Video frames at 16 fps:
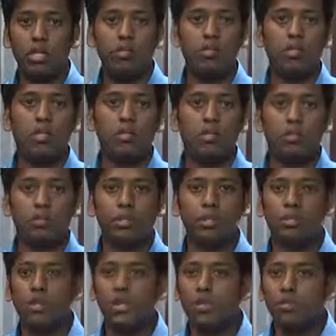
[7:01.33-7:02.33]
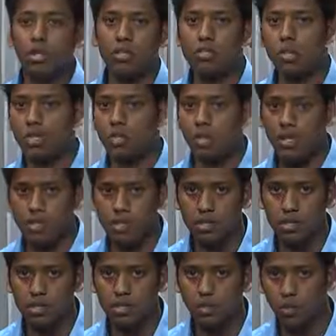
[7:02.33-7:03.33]
did we simply decrease our expenses
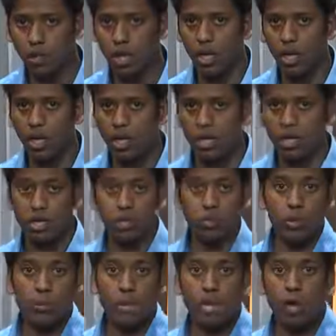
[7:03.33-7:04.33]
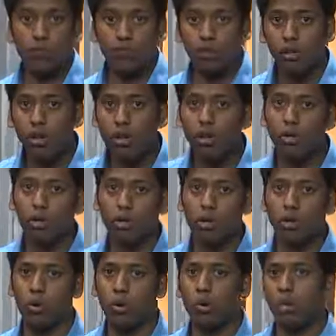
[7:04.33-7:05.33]
in some way? Did we pay off a loan,
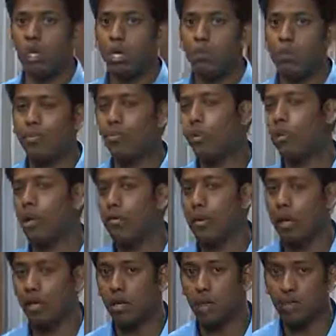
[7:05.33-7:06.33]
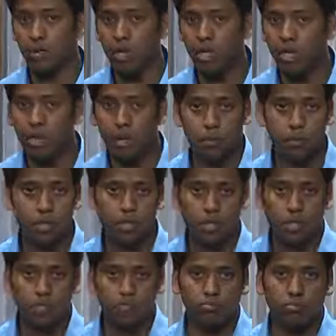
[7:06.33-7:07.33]
or maybe we cut back our marketing
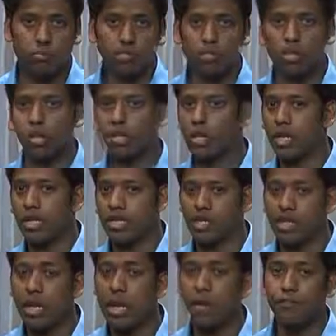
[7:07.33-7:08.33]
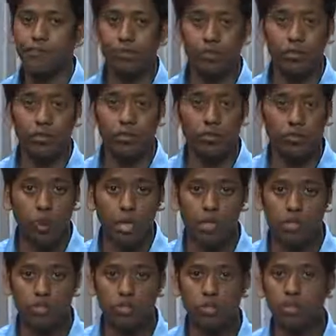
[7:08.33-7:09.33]
budget, consolidated staff, and reduced
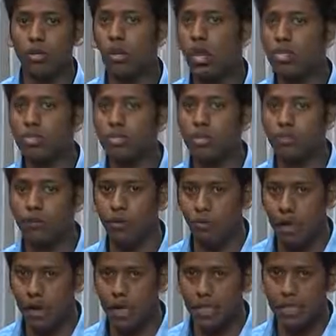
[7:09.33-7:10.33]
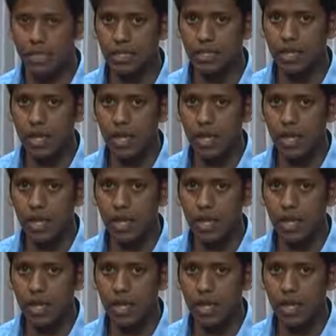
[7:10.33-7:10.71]
wages? There are lots of different ways.